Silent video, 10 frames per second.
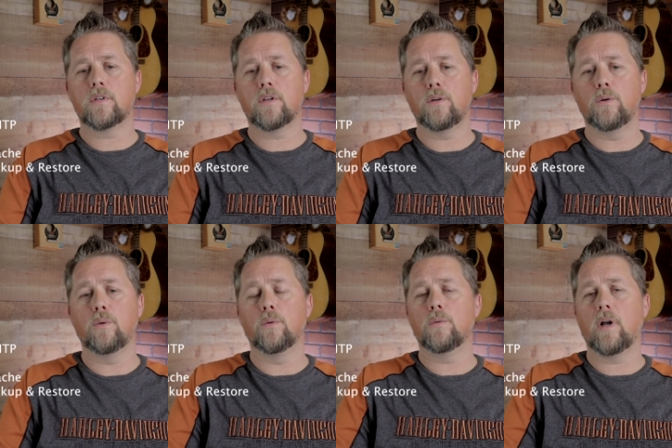
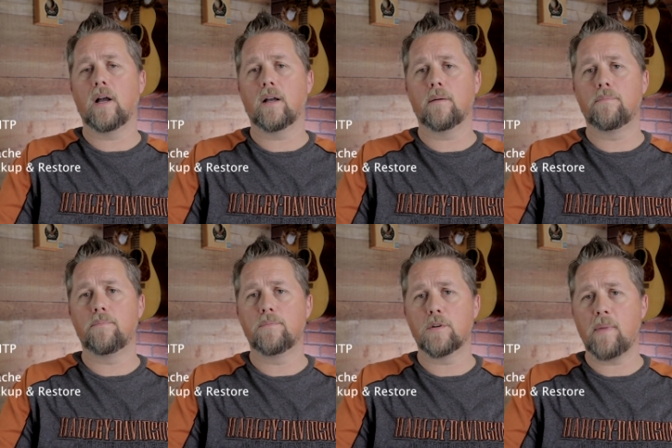to, uh,
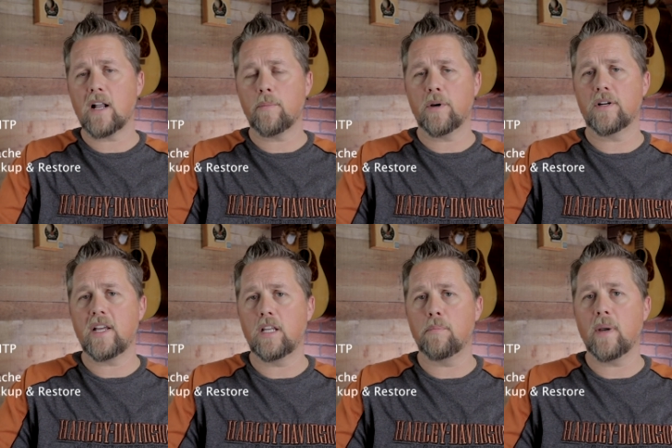to back up on a
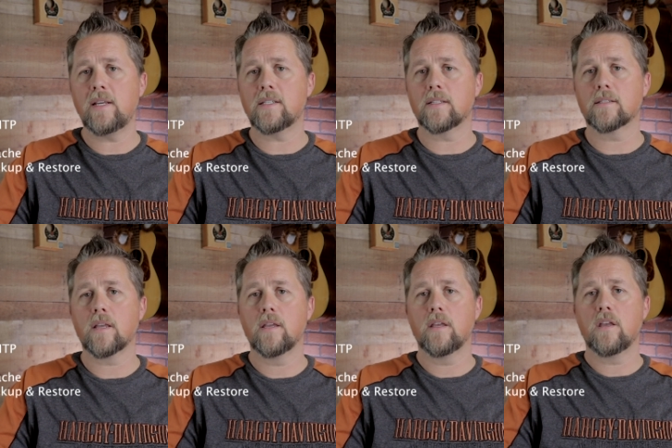daily basis.
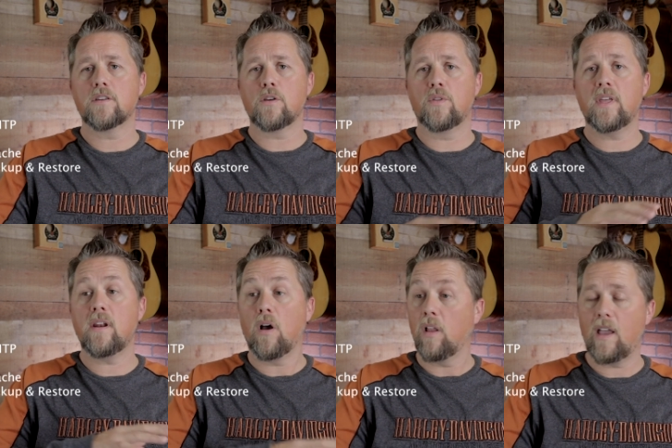So
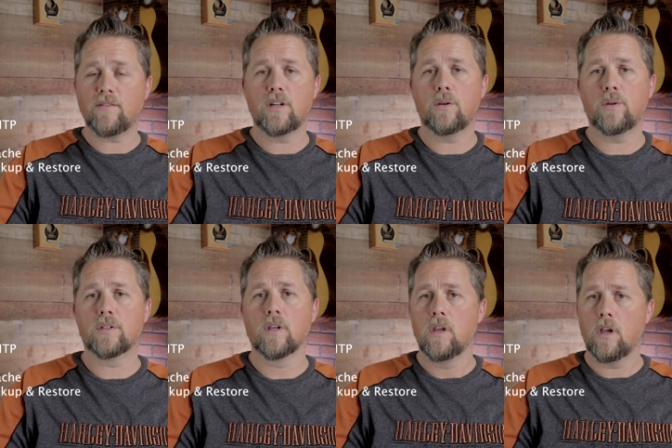then all I have to do
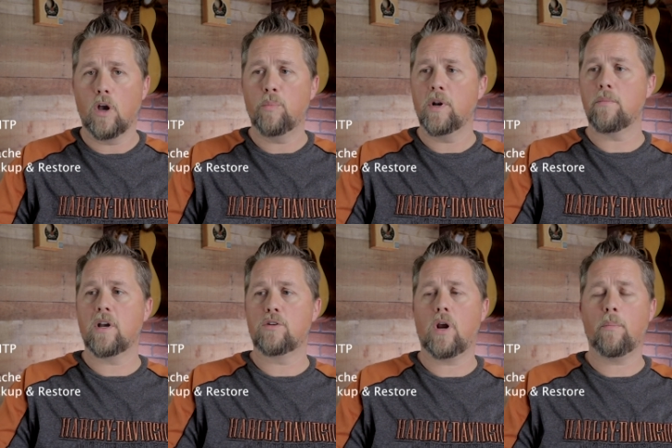is open up
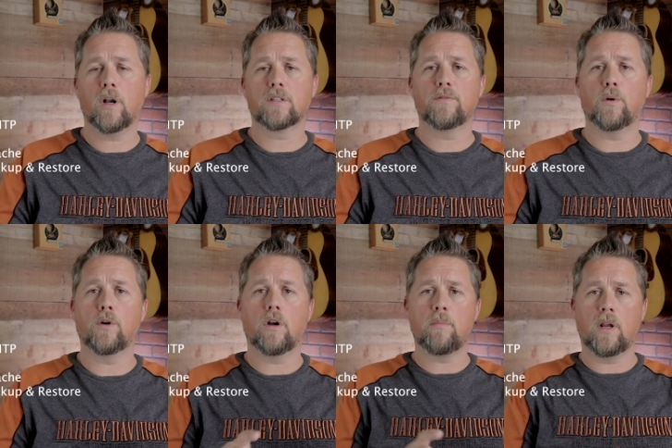my Dropbox
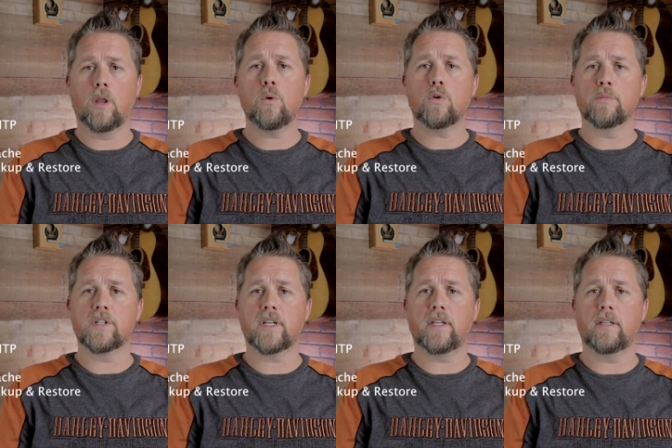folder on my local
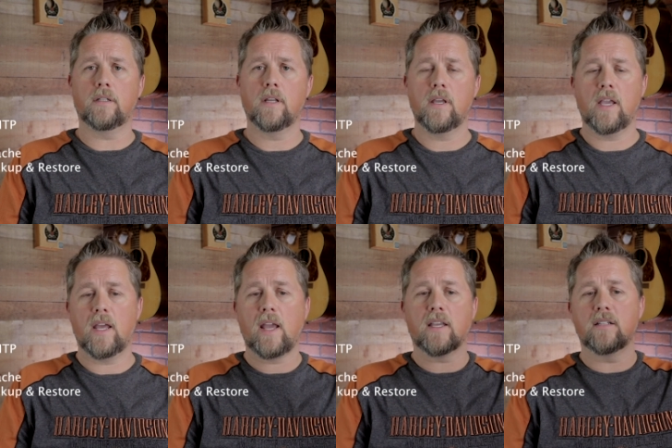machine
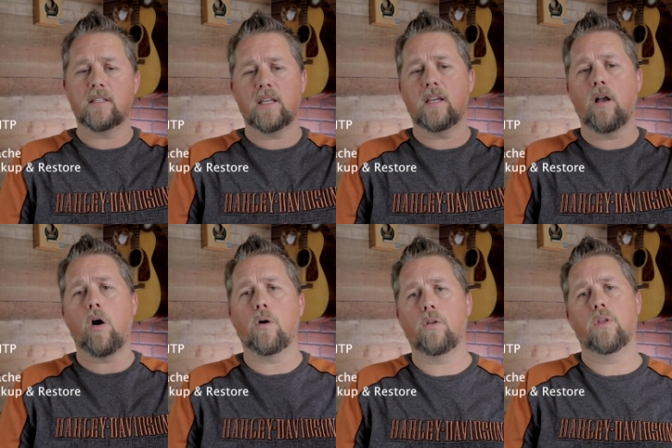and I can see
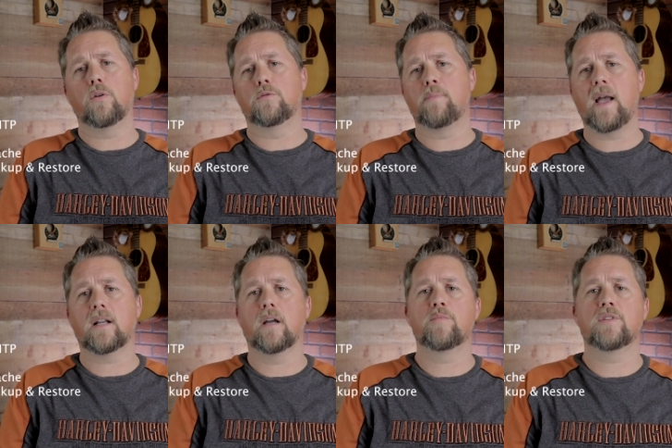all those
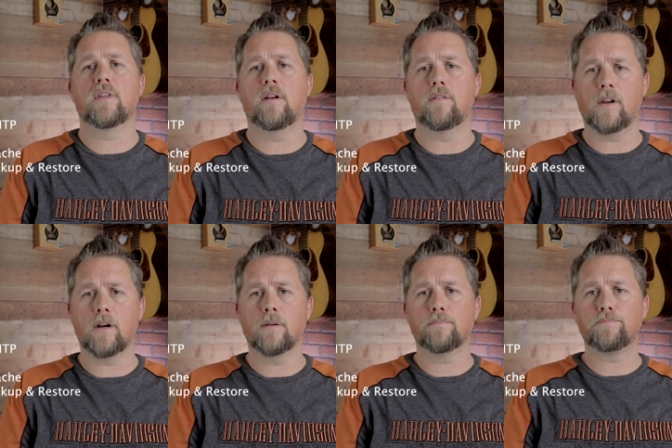backups that are
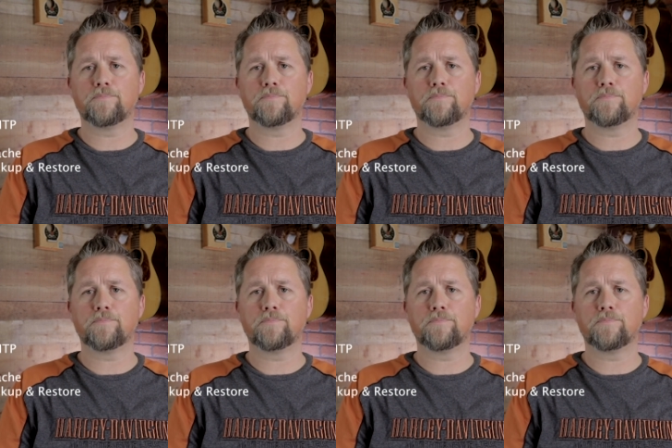there.